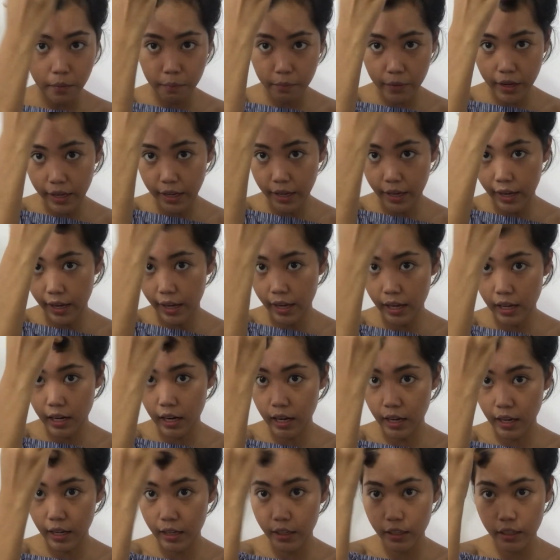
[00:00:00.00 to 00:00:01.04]
my
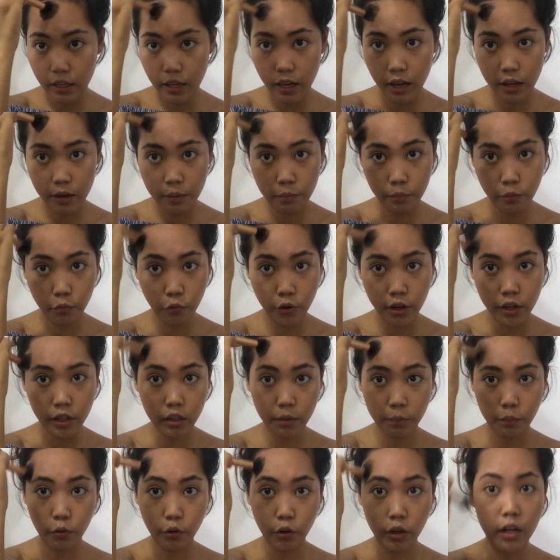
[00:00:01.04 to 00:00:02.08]
hairline and bring
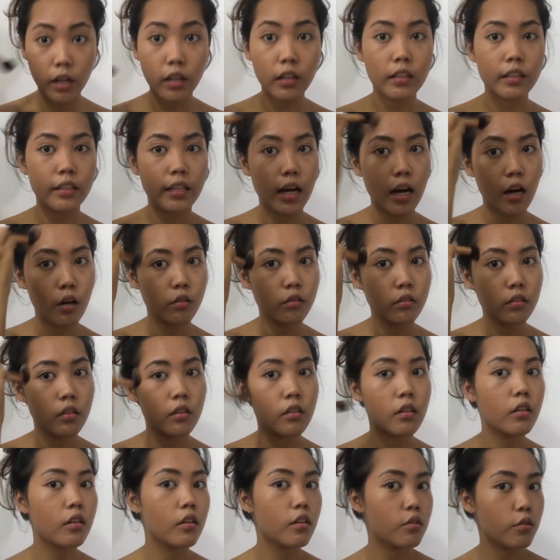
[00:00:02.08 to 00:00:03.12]
the product down
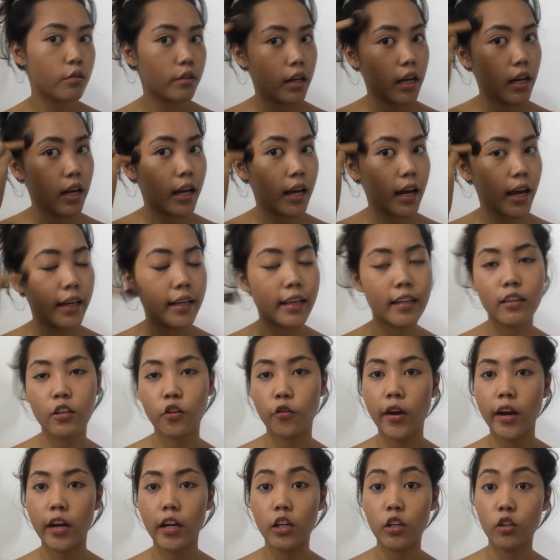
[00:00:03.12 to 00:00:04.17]
so that like I can
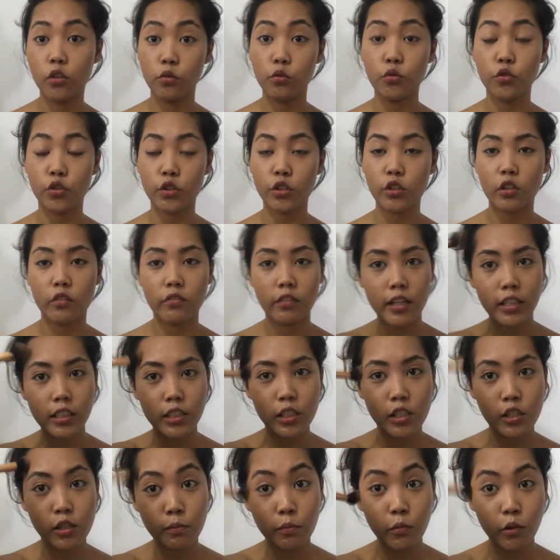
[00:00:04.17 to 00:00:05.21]
create an illusion of like
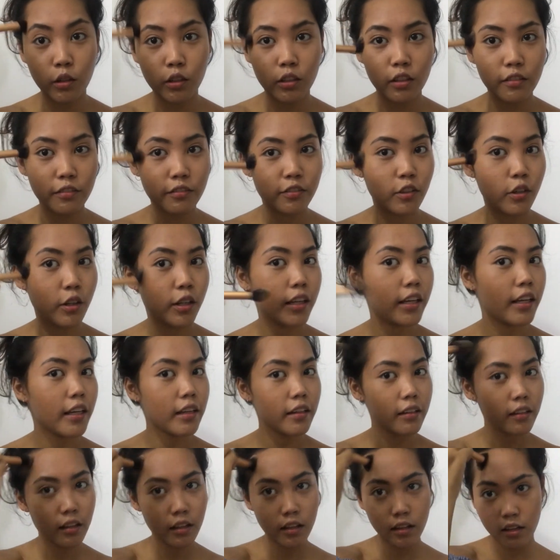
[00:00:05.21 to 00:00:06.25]
a smaller
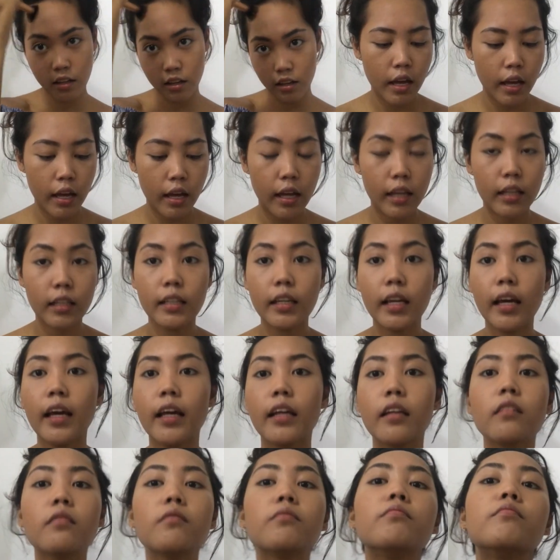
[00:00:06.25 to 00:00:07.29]
forehead, and
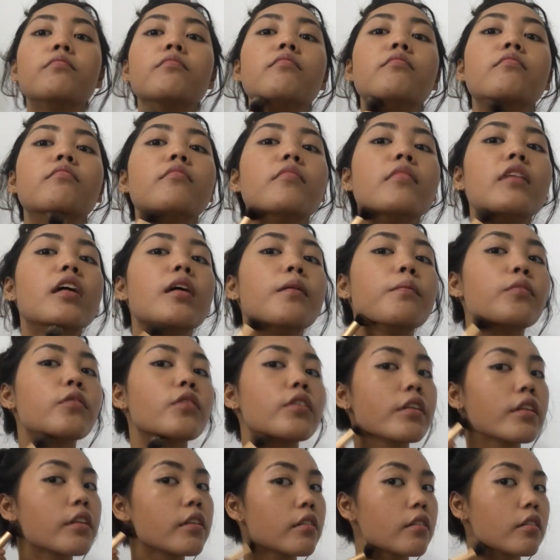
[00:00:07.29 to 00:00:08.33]
then I
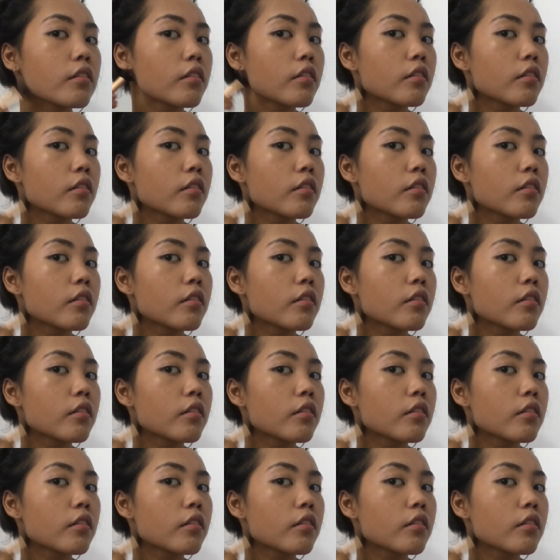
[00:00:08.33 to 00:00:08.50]
put it